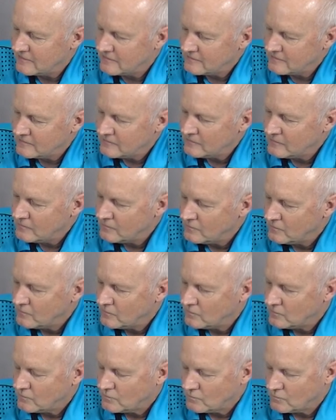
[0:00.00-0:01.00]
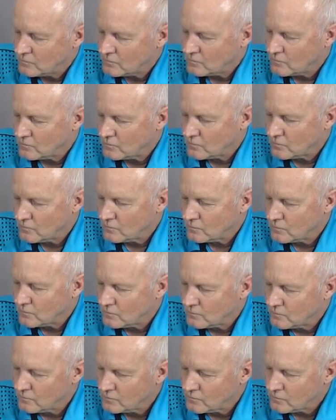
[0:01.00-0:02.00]

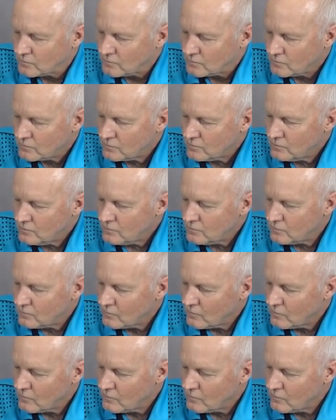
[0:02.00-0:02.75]
The person shown says nothing.